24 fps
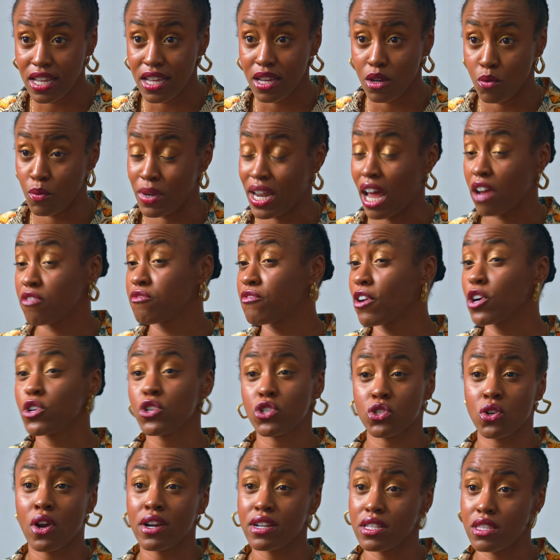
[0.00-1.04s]
when I first
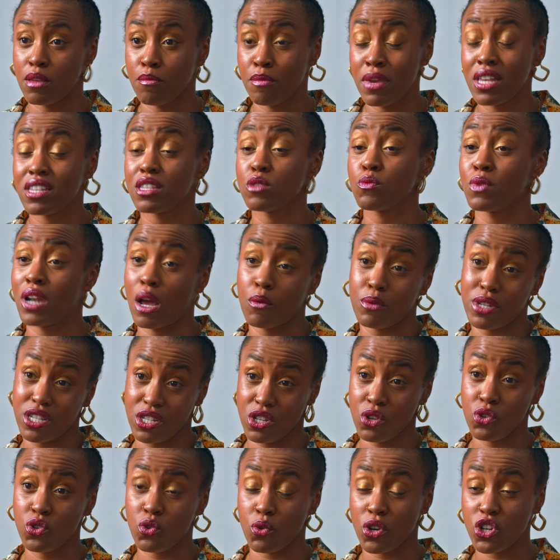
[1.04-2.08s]
started the business, when I was
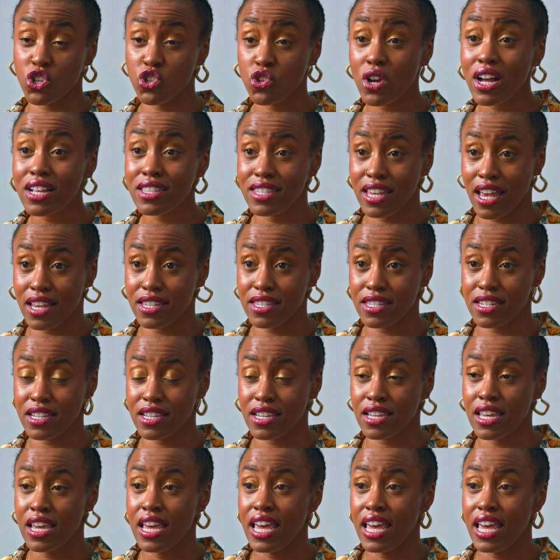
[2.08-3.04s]
still doing drug testing.